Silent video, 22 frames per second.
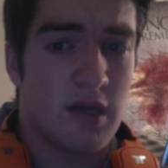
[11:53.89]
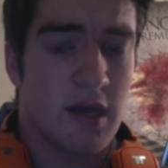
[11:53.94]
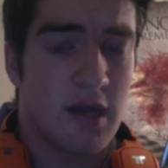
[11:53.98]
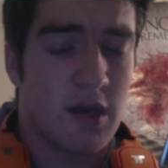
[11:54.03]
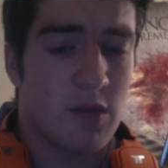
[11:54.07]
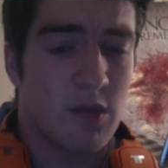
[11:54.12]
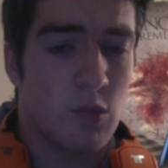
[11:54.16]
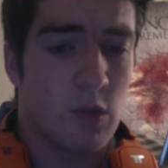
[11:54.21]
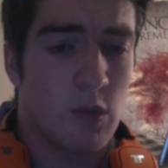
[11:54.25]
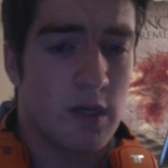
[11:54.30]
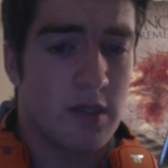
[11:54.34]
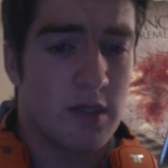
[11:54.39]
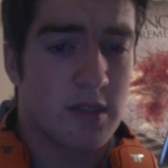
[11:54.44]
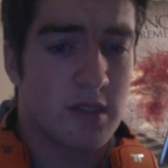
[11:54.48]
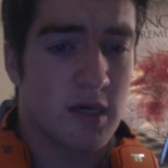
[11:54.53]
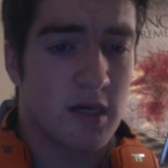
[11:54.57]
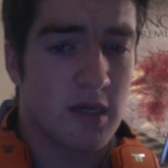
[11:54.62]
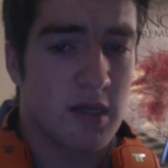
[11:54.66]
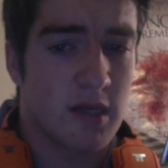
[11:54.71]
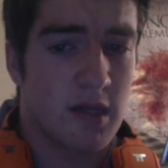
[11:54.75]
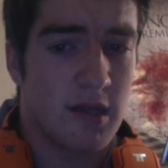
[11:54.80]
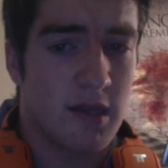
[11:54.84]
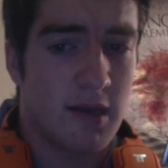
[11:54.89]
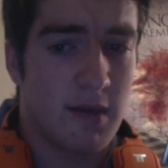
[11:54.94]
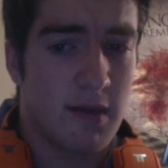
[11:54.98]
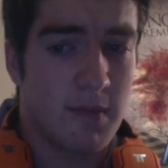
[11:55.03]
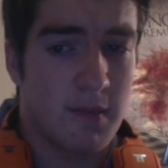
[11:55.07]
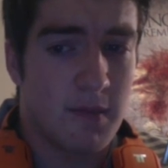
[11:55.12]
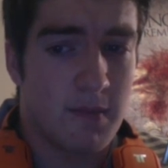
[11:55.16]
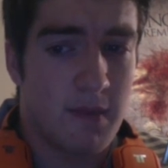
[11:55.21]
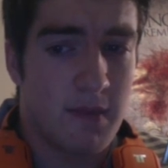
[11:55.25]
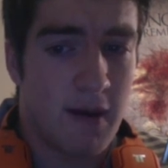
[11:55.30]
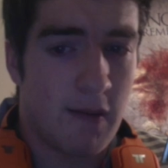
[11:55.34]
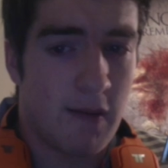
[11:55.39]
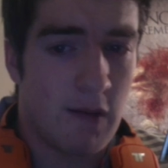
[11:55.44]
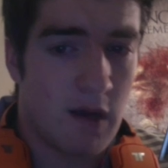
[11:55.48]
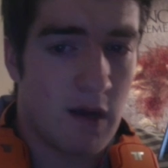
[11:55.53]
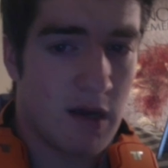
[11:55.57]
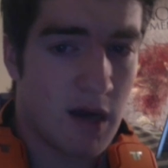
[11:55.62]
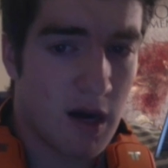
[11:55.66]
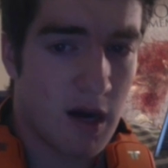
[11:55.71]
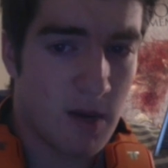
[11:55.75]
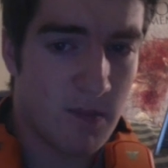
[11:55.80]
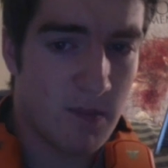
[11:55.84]
They had a weird start to the year, but Mario
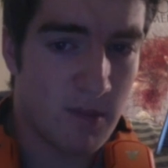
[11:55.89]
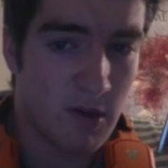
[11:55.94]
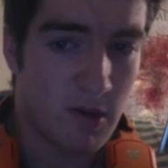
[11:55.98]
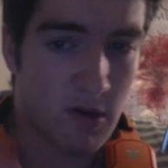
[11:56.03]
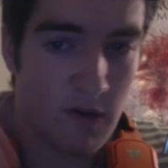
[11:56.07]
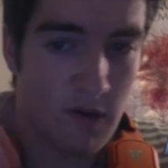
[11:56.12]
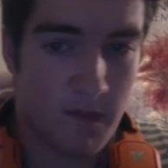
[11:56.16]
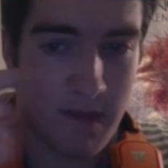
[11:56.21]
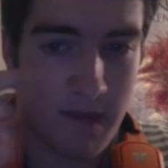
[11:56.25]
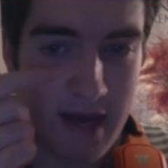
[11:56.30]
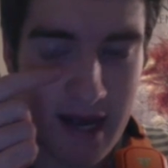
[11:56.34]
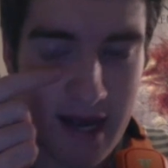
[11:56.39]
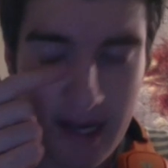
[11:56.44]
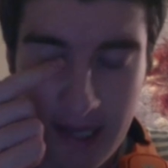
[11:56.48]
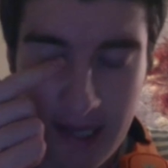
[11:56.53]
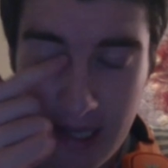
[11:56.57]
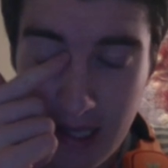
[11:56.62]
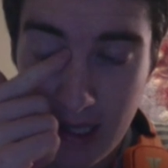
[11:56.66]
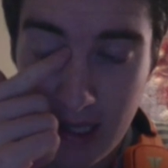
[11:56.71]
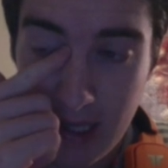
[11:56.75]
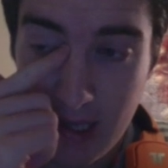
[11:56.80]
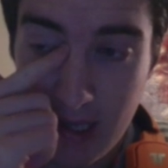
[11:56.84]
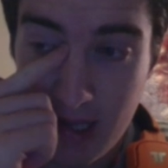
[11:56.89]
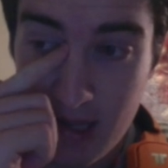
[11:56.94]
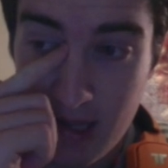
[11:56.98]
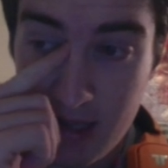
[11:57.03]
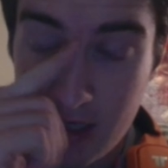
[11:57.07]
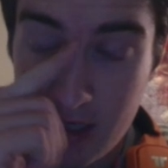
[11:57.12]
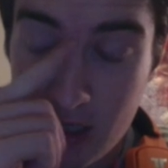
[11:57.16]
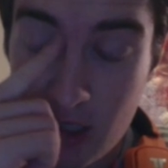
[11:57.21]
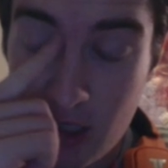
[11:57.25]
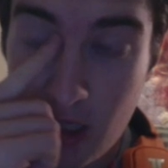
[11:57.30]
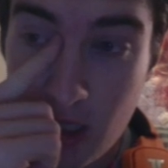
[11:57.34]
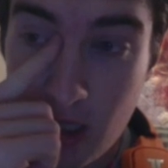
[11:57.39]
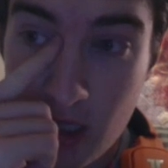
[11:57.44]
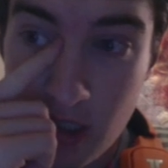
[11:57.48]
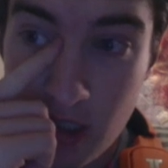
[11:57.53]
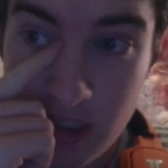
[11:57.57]
Kart brought it back, and they got a lot